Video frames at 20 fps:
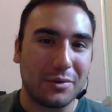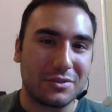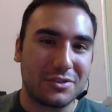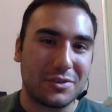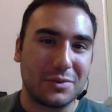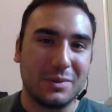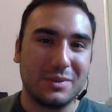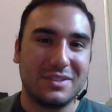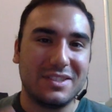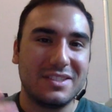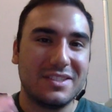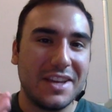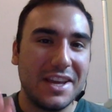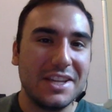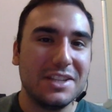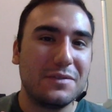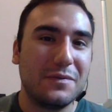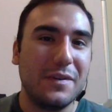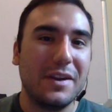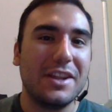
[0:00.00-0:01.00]
So in
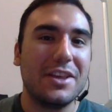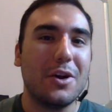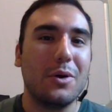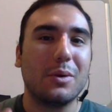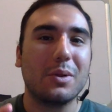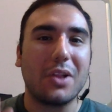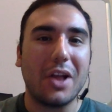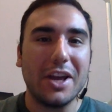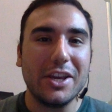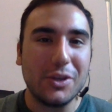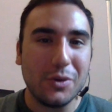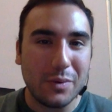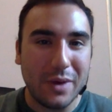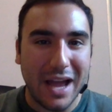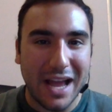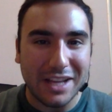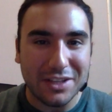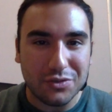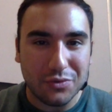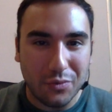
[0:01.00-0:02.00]
today's video, like you
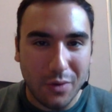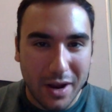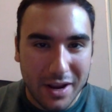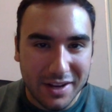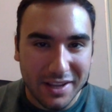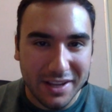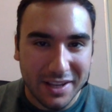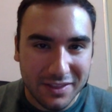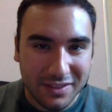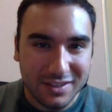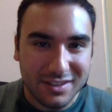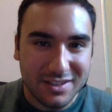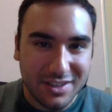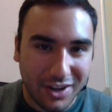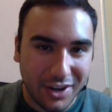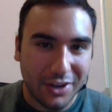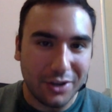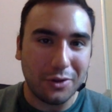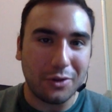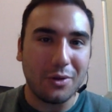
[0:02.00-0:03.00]
guys read in the
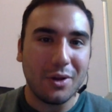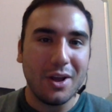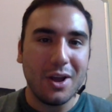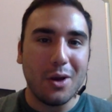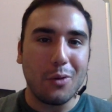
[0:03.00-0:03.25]
title,